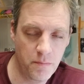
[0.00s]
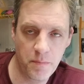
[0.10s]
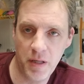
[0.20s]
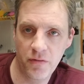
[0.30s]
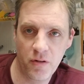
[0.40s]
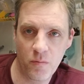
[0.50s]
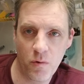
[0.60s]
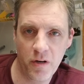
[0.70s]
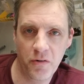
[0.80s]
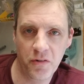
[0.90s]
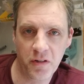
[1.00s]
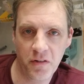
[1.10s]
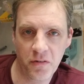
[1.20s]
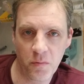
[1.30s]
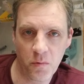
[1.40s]
bend some wires and
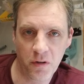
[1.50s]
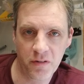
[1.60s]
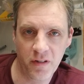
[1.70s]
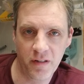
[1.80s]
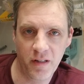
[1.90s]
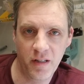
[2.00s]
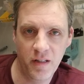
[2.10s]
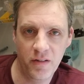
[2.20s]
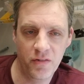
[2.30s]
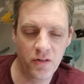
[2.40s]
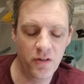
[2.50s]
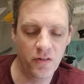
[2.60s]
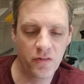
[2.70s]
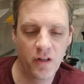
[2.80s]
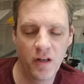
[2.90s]
get some work done than it is to
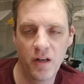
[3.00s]
just